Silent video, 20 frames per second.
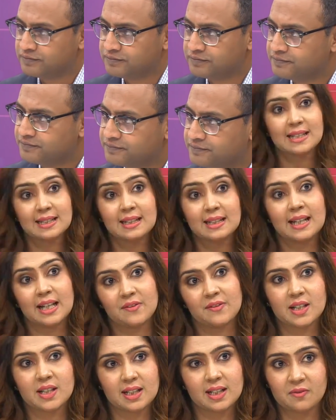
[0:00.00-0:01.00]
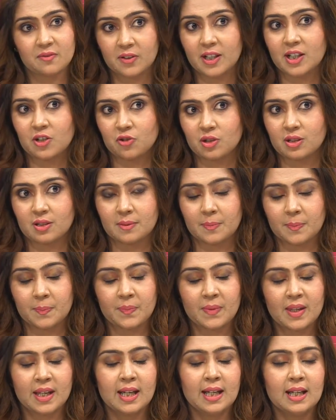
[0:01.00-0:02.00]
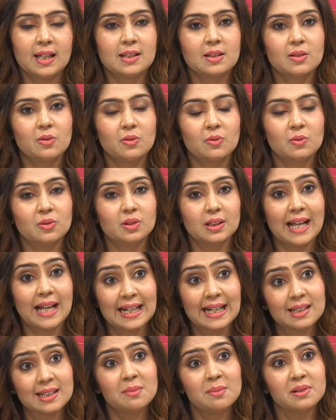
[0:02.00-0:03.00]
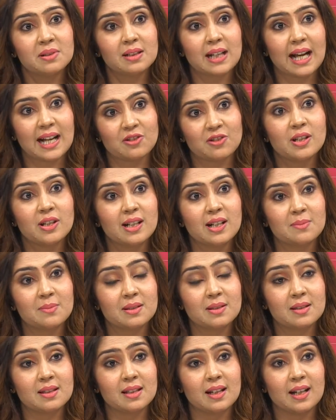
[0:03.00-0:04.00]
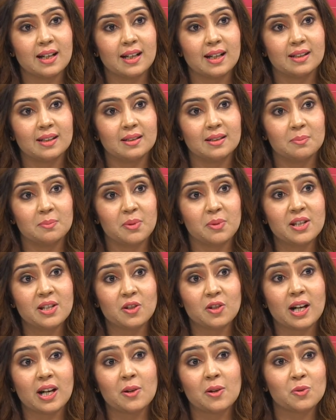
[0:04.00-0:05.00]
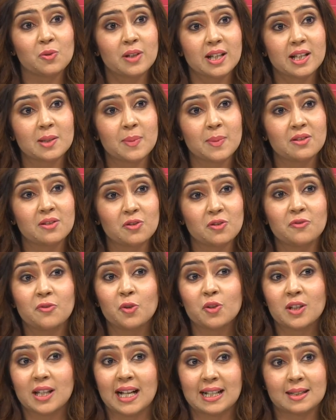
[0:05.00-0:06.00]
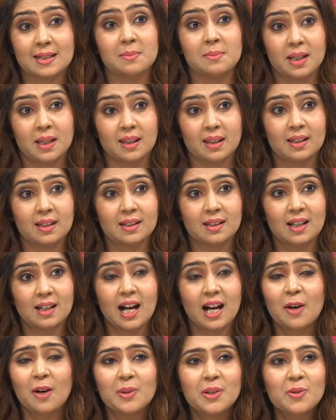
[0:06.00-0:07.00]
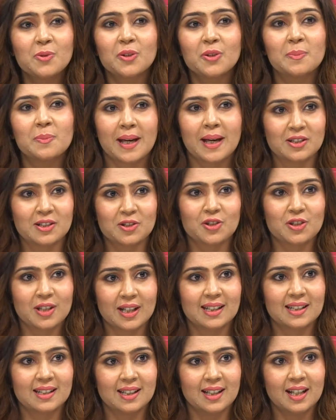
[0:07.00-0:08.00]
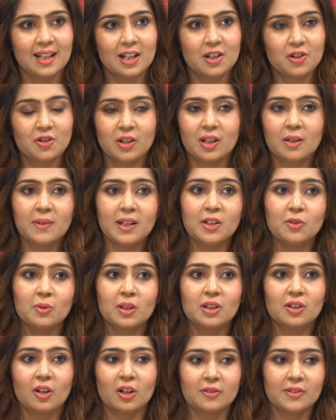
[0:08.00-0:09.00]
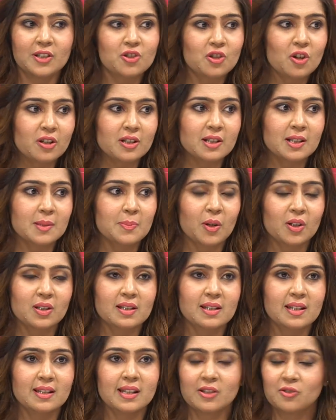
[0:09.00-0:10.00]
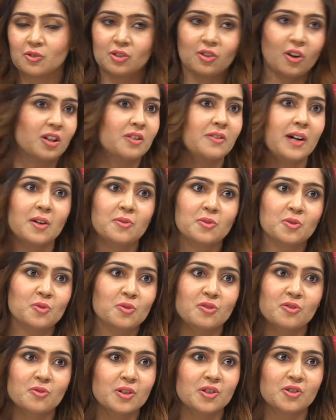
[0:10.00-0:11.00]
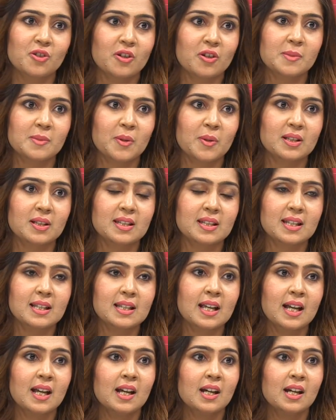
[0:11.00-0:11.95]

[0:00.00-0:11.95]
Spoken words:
So that's the lifestyle inflation. So that number actually comes and brings your household expense to 4 lakhs a month. How are you going to manage that? Today we do a lot of insurance policies. I know a lot of households do insurance policies.